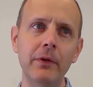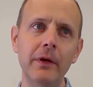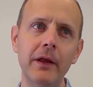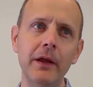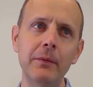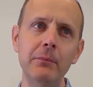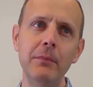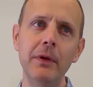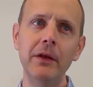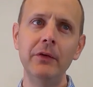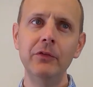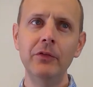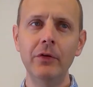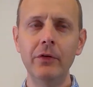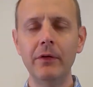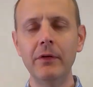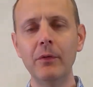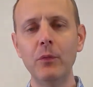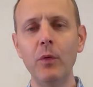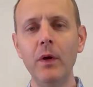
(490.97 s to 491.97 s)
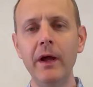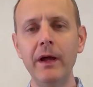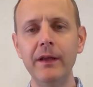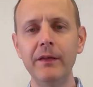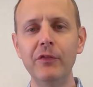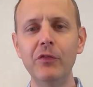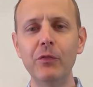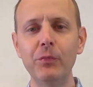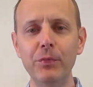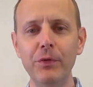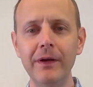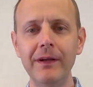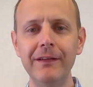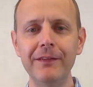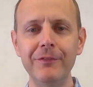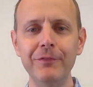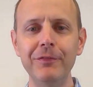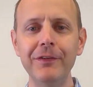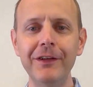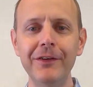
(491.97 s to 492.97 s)
when I mentioned a
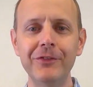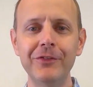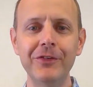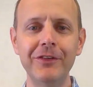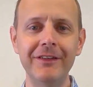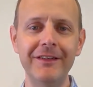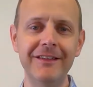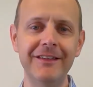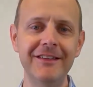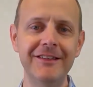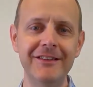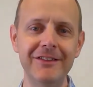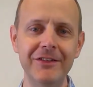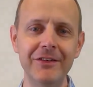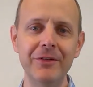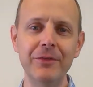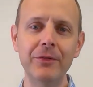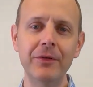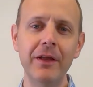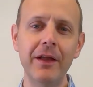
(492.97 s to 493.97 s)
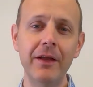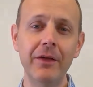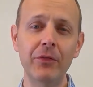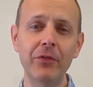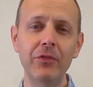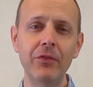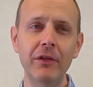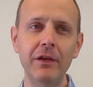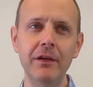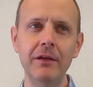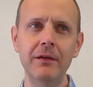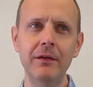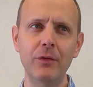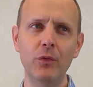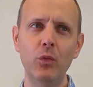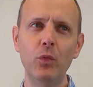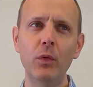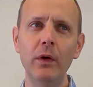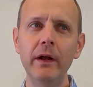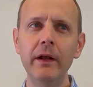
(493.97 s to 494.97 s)
widespread affliction known as the
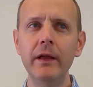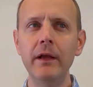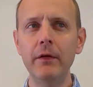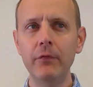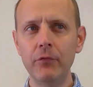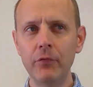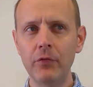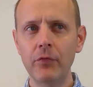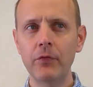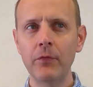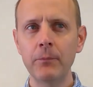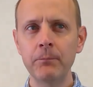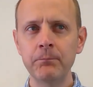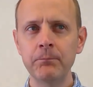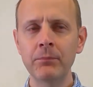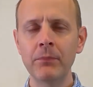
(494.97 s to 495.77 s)
what-ifs.